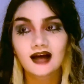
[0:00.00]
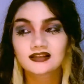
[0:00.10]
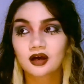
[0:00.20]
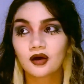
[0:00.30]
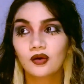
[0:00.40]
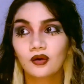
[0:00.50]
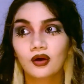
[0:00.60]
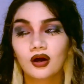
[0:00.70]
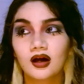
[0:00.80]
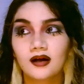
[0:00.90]

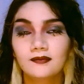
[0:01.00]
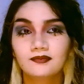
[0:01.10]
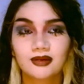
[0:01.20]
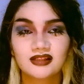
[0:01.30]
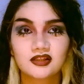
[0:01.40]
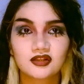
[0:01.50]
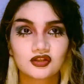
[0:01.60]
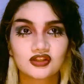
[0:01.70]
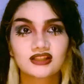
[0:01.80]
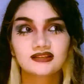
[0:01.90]
So My sister
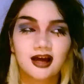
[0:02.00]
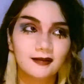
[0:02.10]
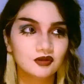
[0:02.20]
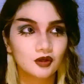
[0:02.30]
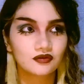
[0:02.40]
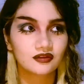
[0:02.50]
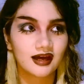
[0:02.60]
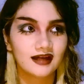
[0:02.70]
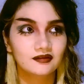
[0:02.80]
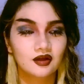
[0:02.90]
just climbed over
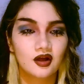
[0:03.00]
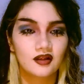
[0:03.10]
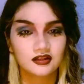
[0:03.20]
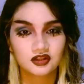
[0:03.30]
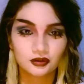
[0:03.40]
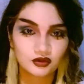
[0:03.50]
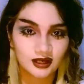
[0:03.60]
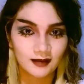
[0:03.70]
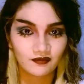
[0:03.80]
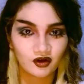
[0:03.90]
that. The
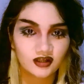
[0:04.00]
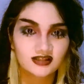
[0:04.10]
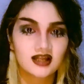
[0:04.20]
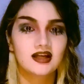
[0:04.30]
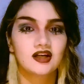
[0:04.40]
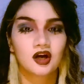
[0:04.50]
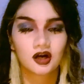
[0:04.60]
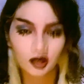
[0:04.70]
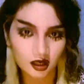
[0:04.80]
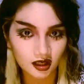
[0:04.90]
children came first and then
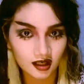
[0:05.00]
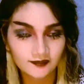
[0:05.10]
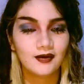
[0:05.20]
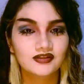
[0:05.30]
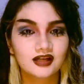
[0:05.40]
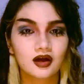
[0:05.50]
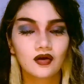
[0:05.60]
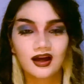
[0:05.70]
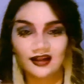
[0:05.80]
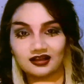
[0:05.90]
her. I was like,
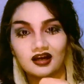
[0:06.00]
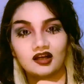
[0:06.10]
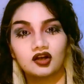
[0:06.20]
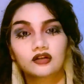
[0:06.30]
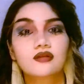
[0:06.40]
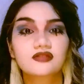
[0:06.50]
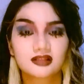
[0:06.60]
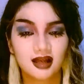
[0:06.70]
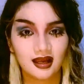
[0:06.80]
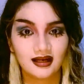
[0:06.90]
okay, and then I closed the
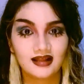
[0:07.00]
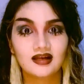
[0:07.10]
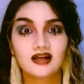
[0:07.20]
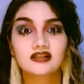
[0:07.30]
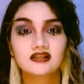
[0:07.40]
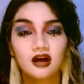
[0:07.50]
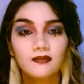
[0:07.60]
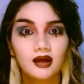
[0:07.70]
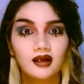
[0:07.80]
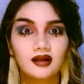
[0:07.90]
gate and then I
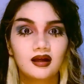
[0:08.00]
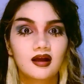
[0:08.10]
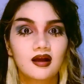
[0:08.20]
saw my